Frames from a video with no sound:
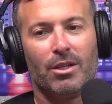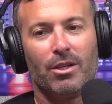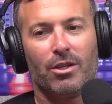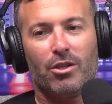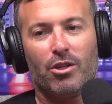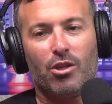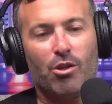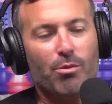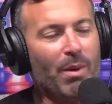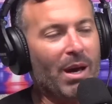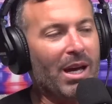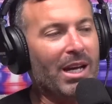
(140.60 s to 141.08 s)

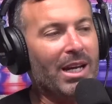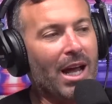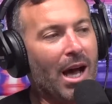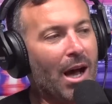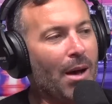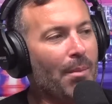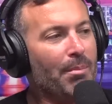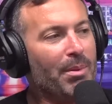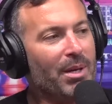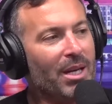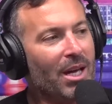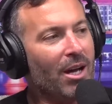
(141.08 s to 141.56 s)
You may
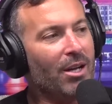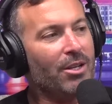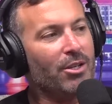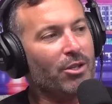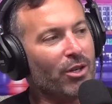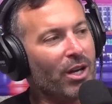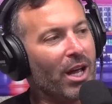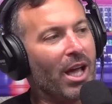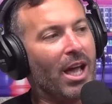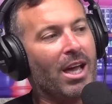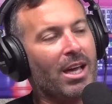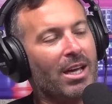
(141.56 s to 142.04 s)
not be on
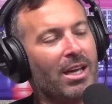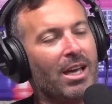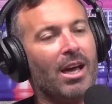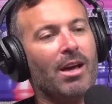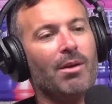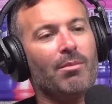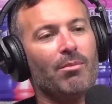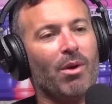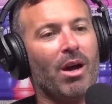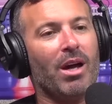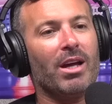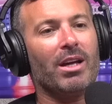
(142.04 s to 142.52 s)
your A
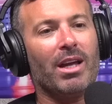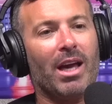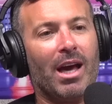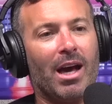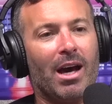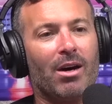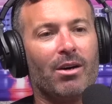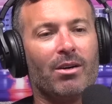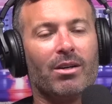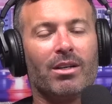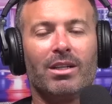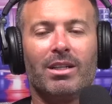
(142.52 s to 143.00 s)
game right
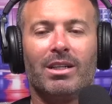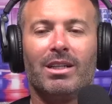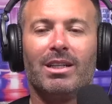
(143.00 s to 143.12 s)
now.